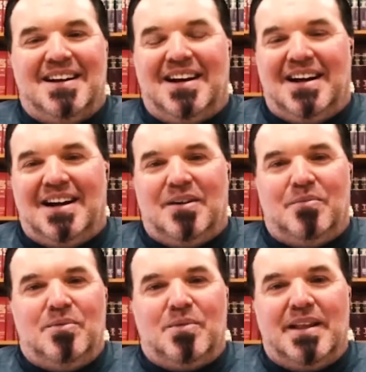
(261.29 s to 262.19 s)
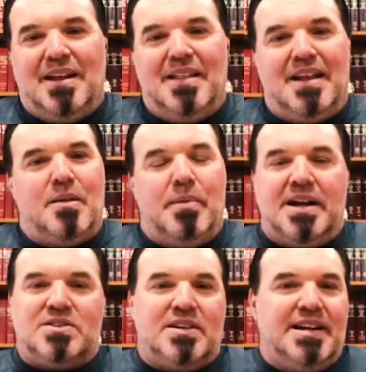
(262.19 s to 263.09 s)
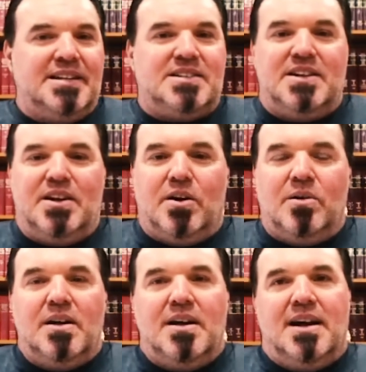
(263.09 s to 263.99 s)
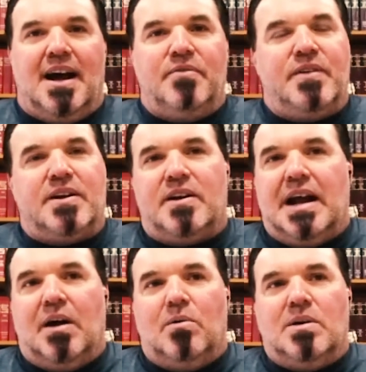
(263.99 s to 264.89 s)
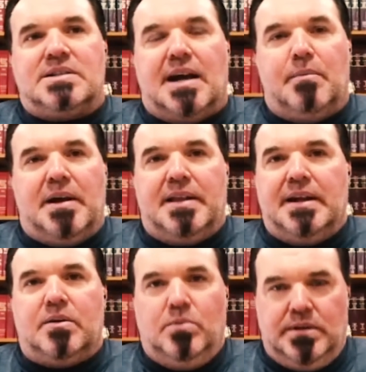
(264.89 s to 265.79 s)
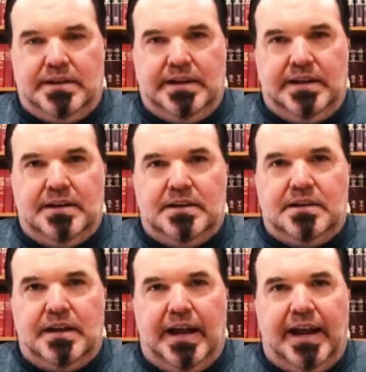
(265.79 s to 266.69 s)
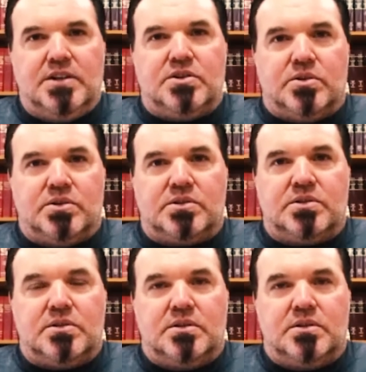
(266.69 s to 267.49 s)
And then the major leagues, I figured it out one time. I think with the Angels,